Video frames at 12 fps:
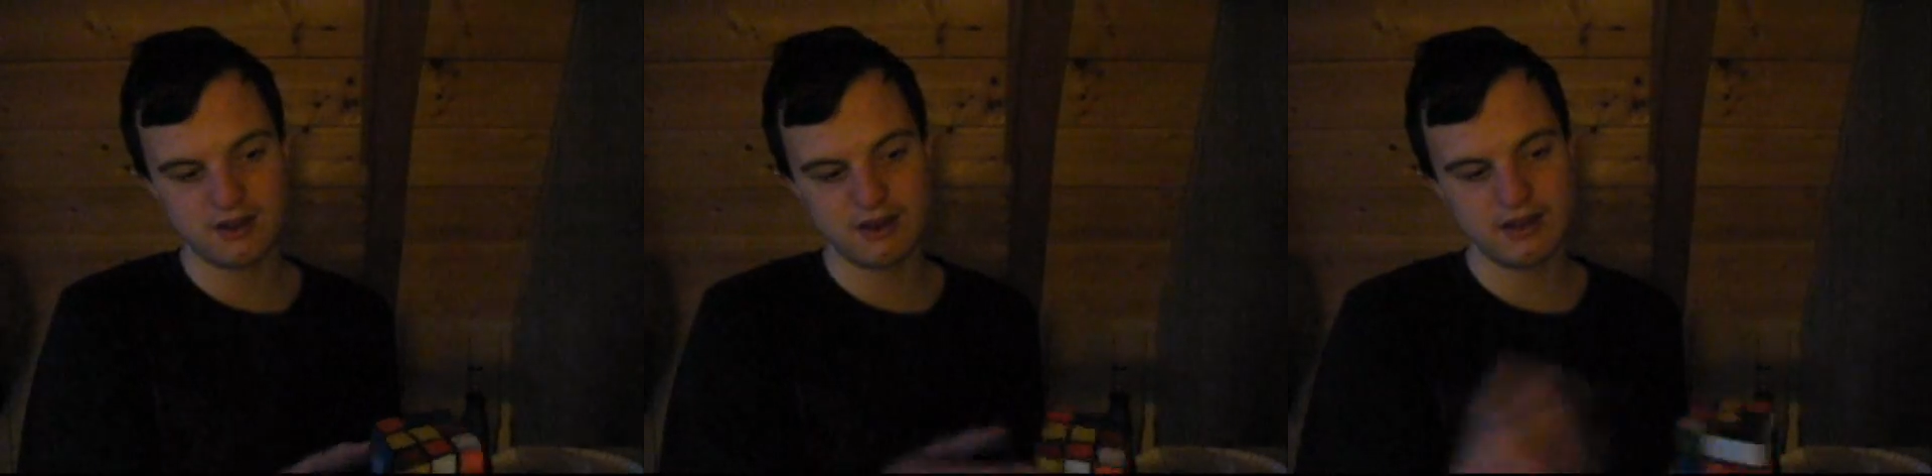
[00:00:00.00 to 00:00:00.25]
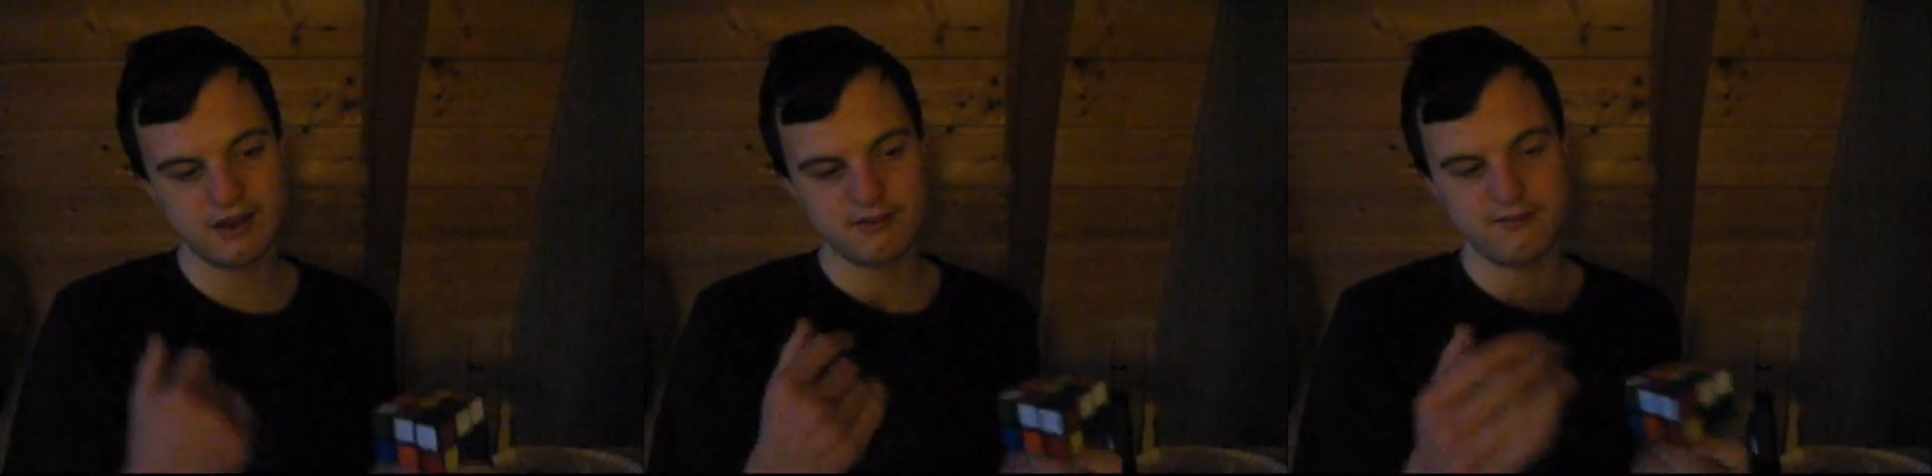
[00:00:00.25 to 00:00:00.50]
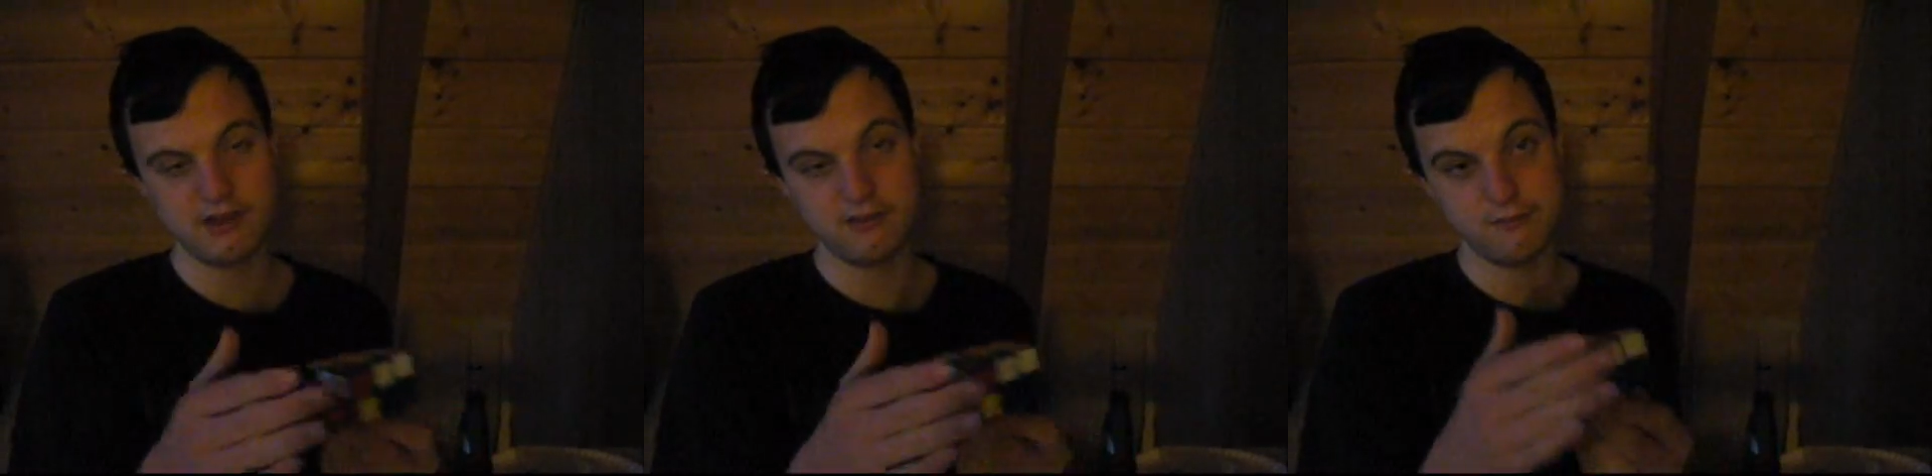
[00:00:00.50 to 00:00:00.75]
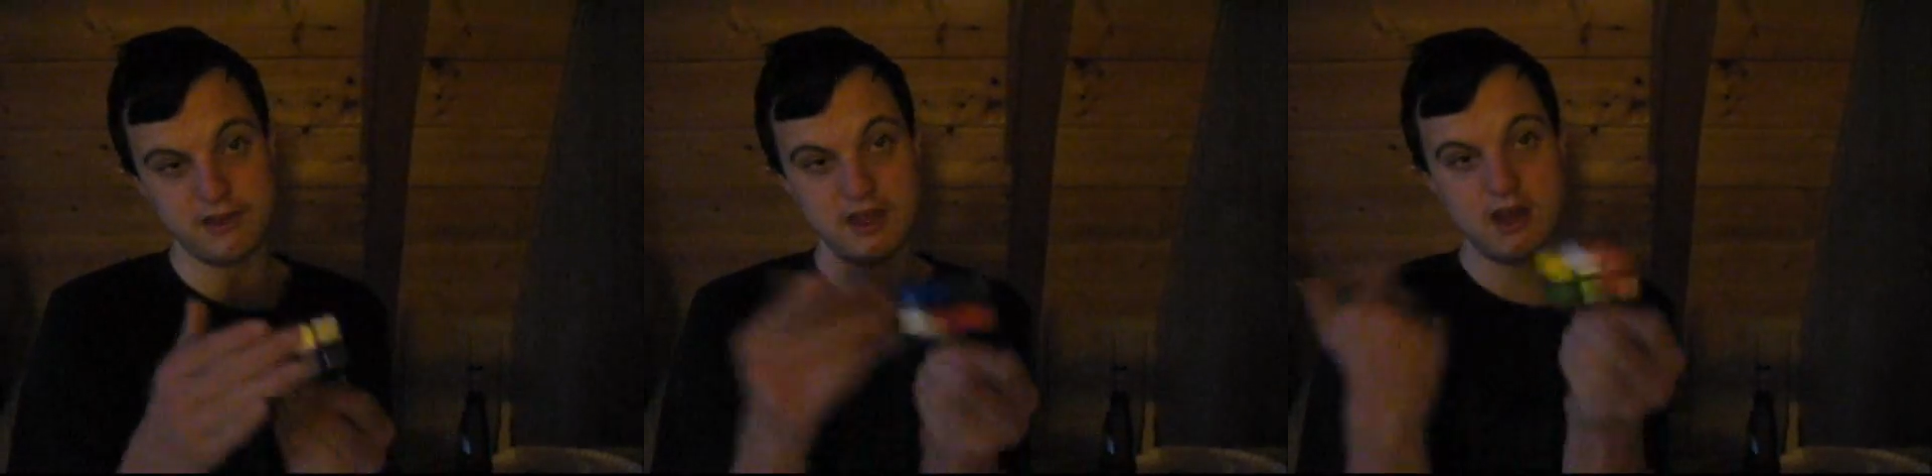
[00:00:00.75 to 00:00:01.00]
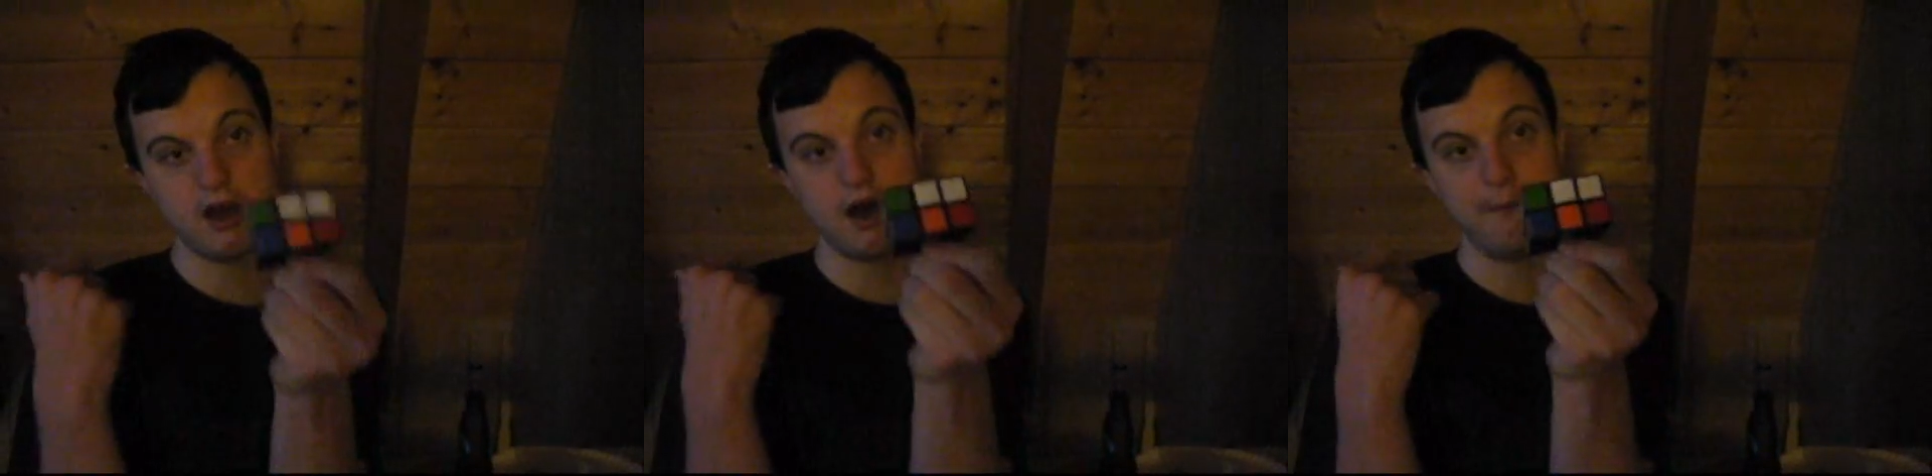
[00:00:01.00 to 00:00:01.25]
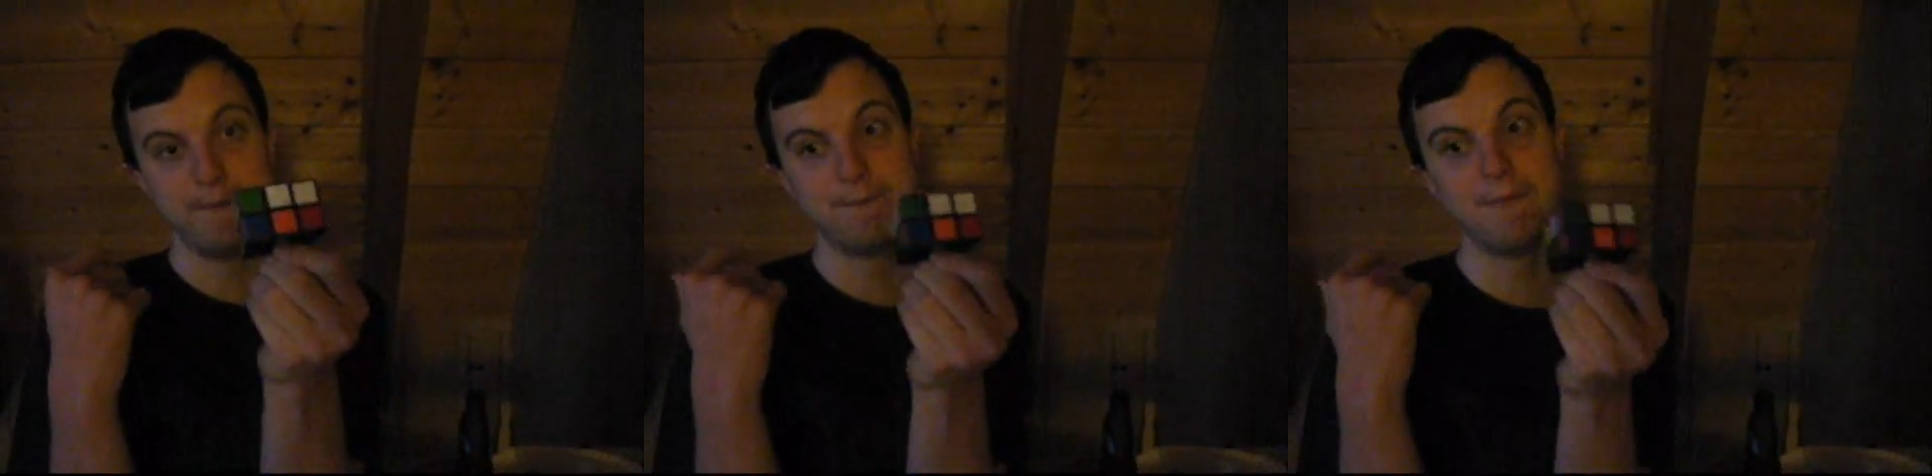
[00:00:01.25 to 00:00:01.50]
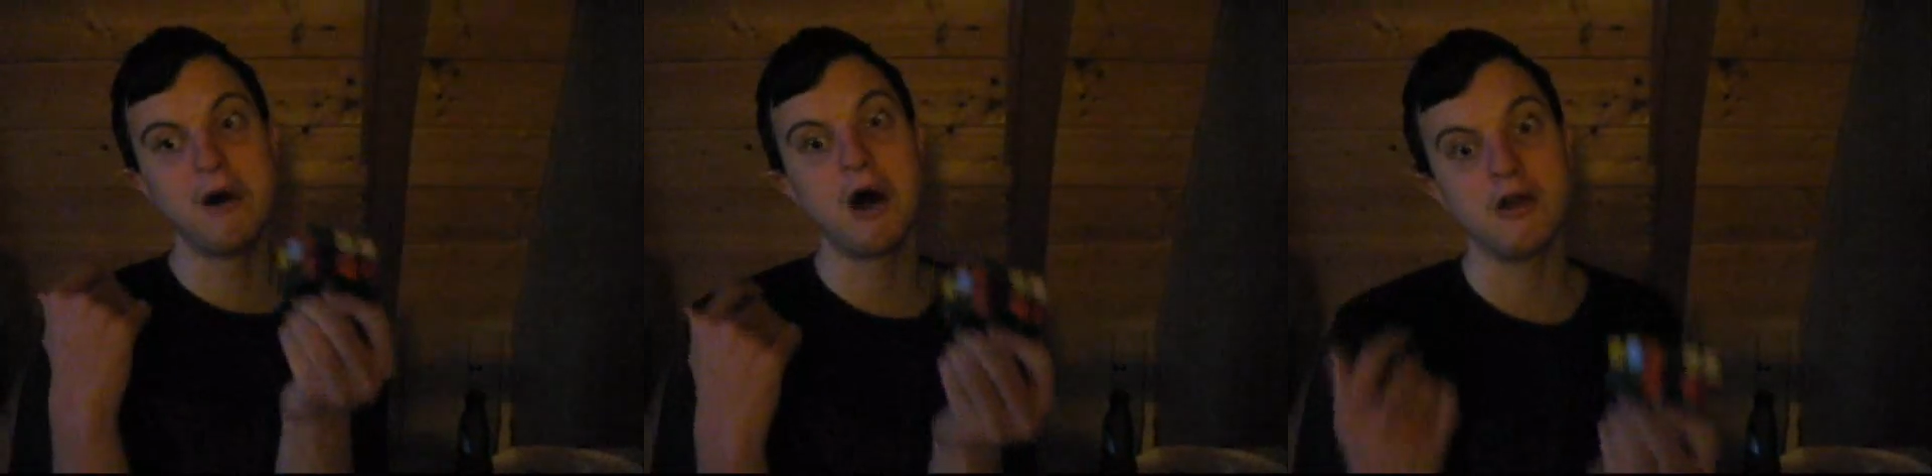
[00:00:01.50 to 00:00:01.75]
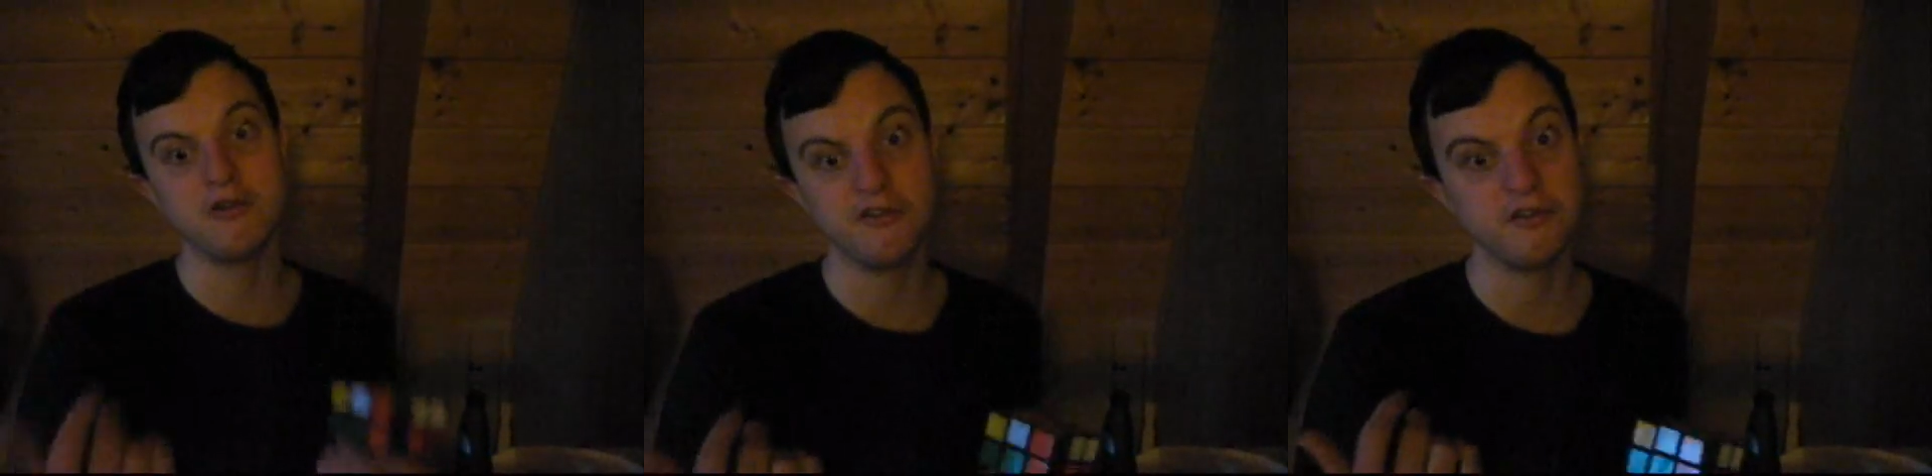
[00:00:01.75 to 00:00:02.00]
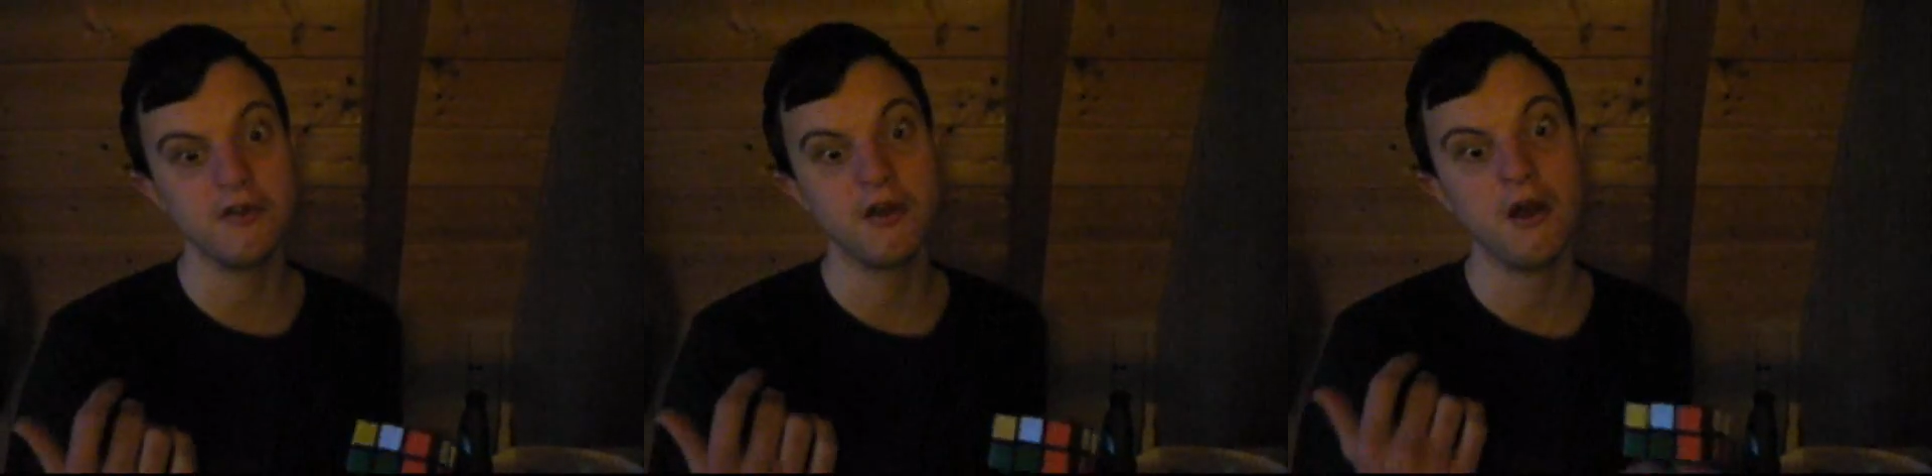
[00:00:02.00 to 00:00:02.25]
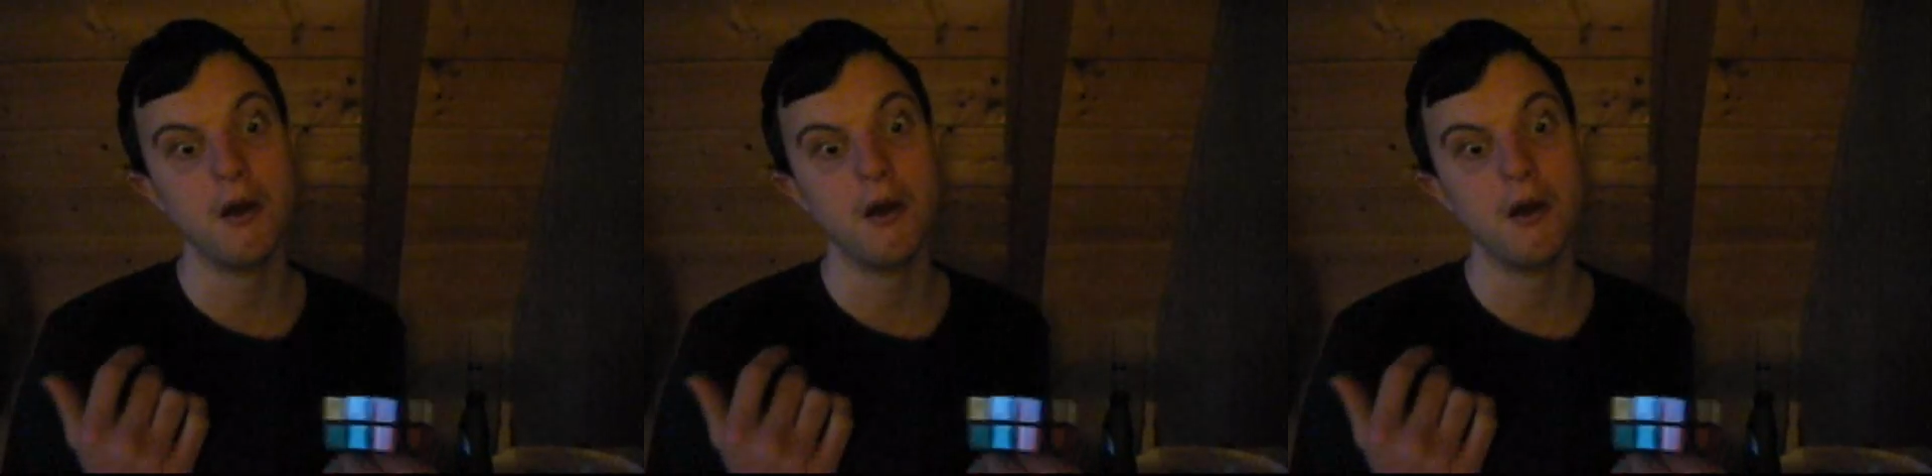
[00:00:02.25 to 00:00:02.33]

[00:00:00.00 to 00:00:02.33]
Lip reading: interface would be a much